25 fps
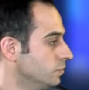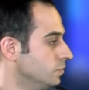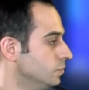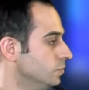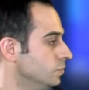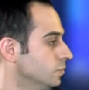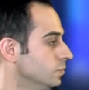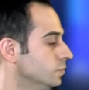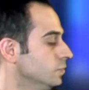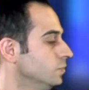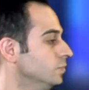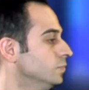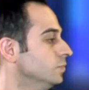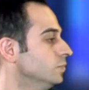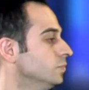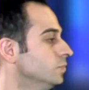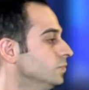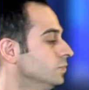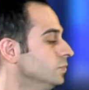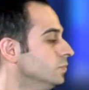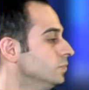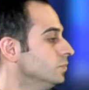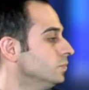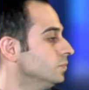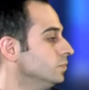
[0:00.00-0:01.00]

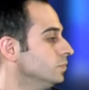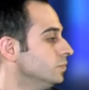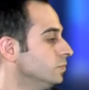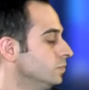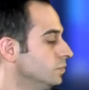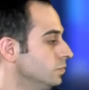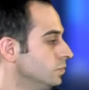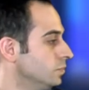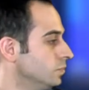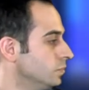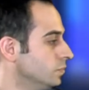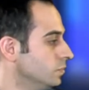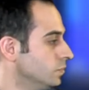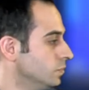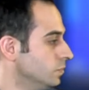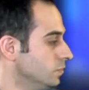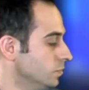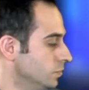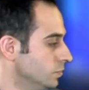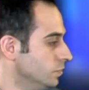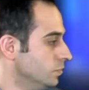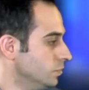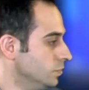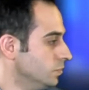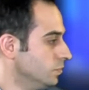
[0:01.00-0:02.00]

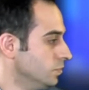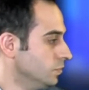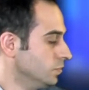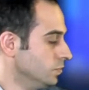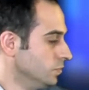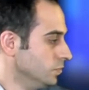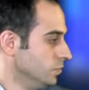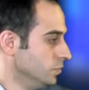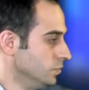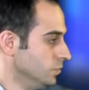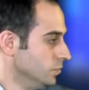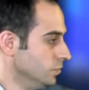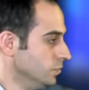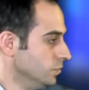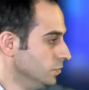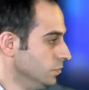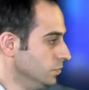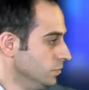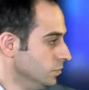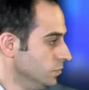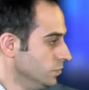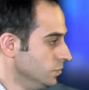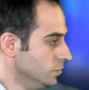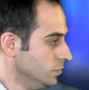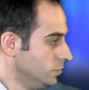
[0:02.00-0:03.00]

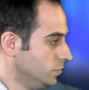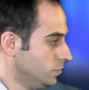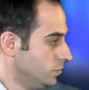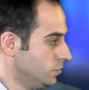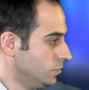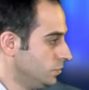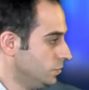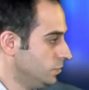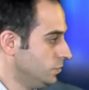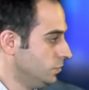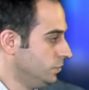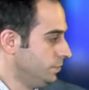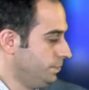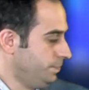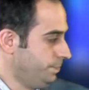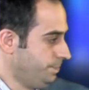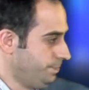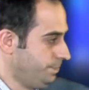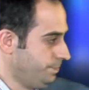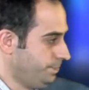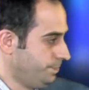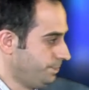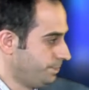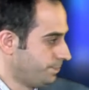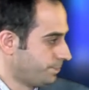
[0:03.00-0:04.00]

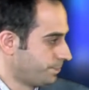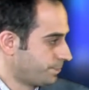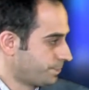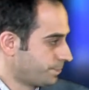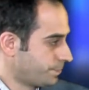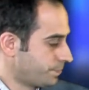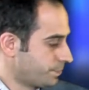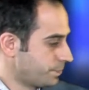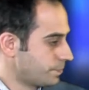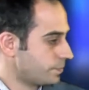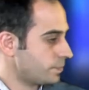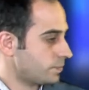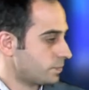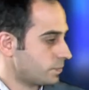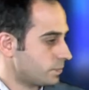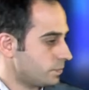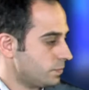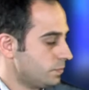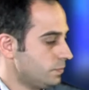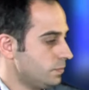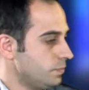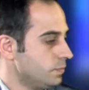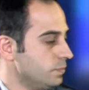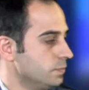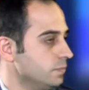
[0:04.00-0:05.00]

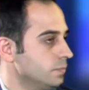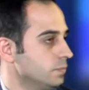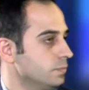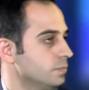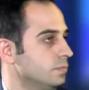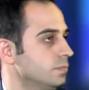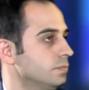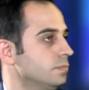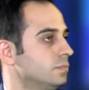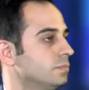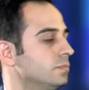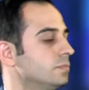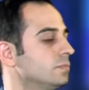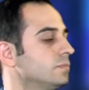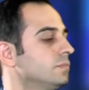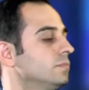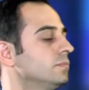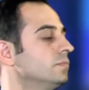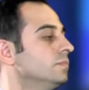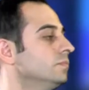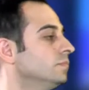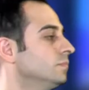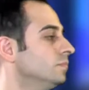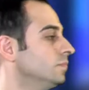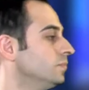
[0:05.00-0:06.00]

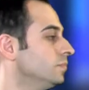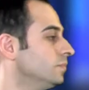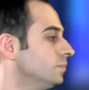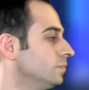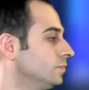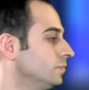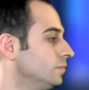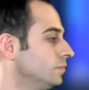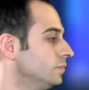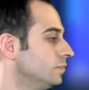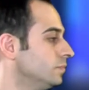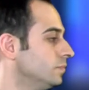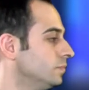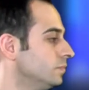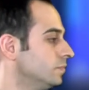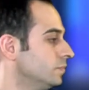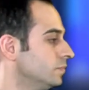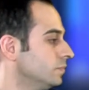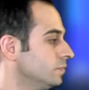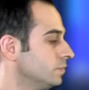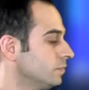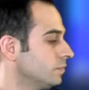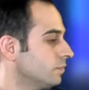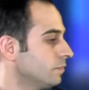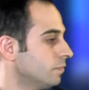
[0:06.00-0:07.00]

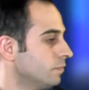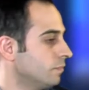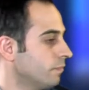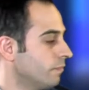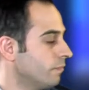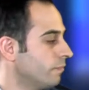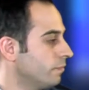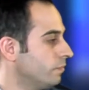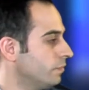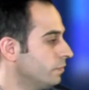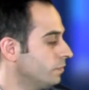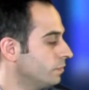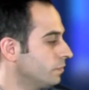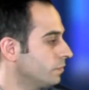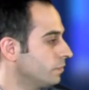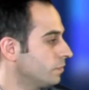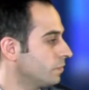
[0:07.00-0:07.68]
(not speaking)